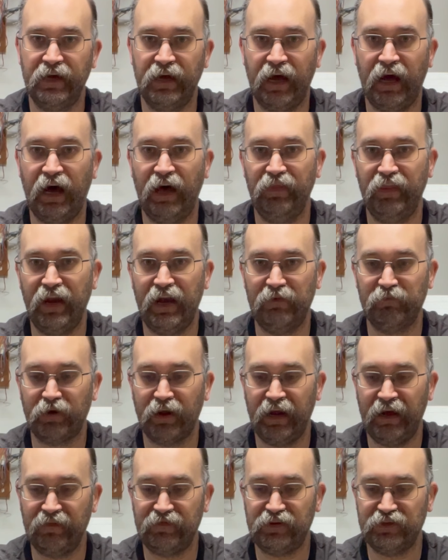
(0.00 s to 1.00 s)
then I'm going
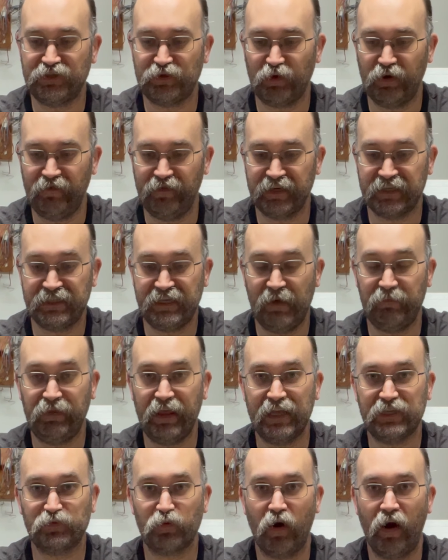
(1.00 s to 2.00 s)
to have to sort of accept
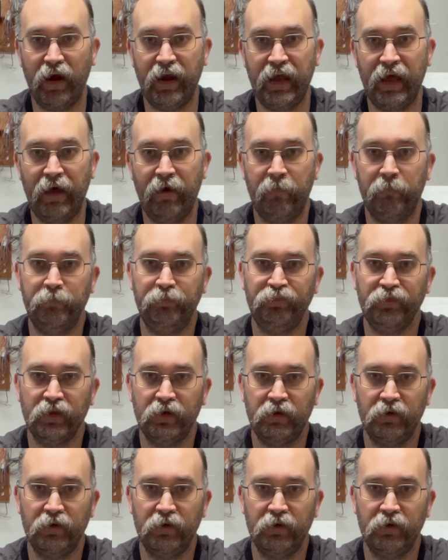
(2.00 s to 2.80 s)
that's where I am.